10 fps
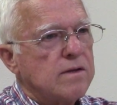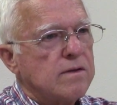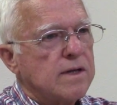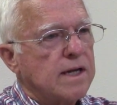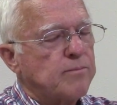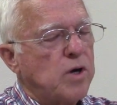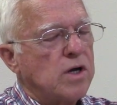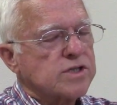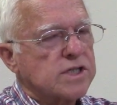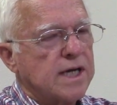And
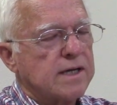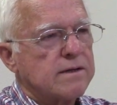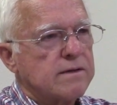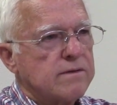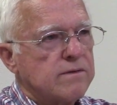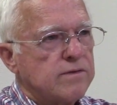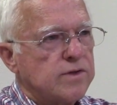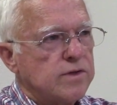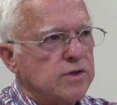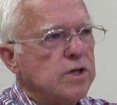Paul said,
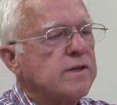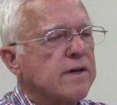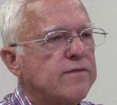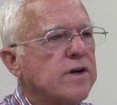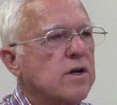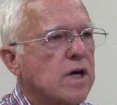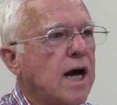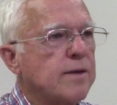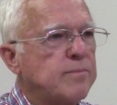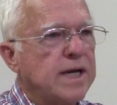You that fear
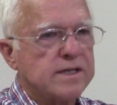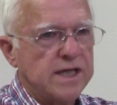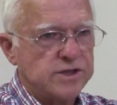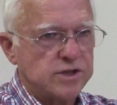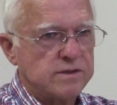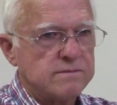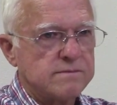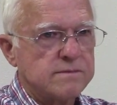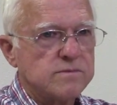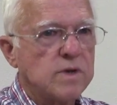God, pay attention.
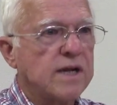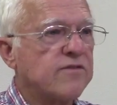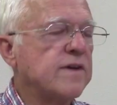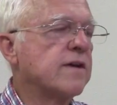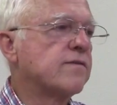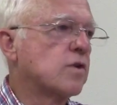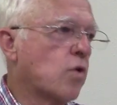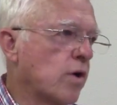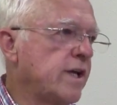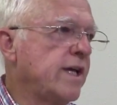Well, if, if
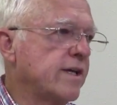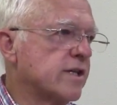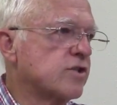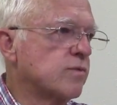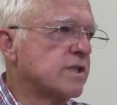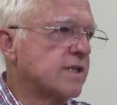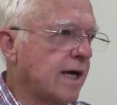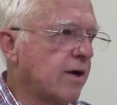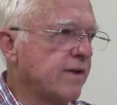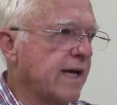Cornelius was
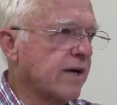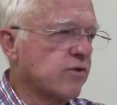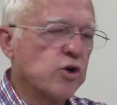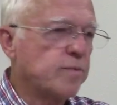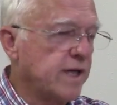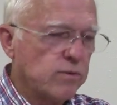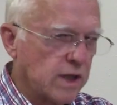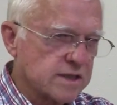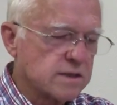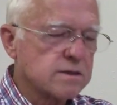there in that group, and he
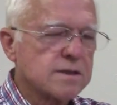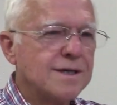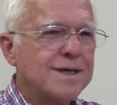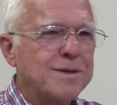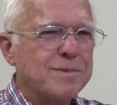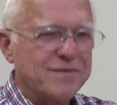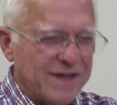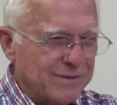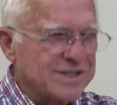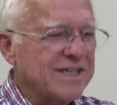wasn't, if
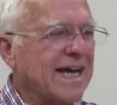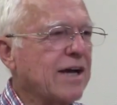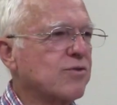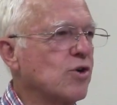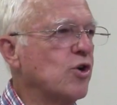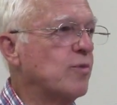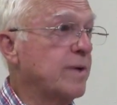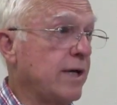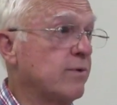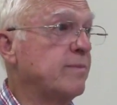he was in that group,
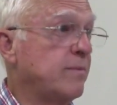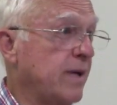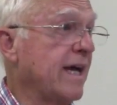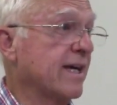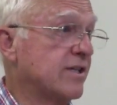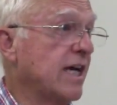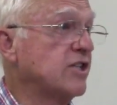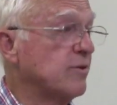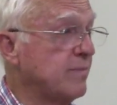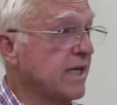he would be paying
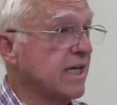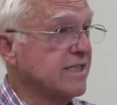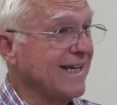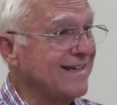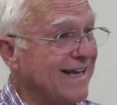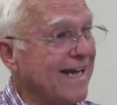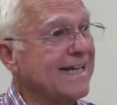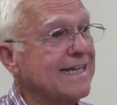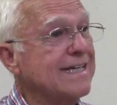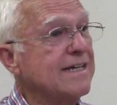attention because he
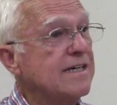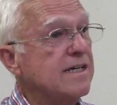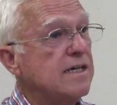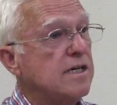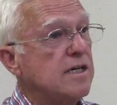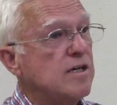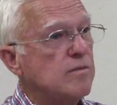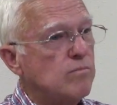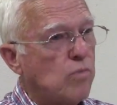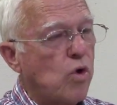needed
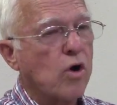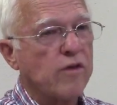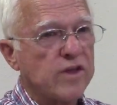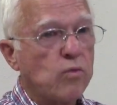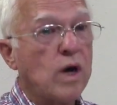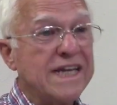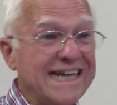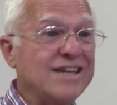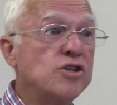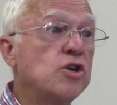more than what
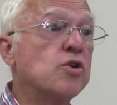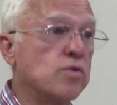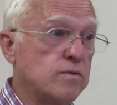he knew.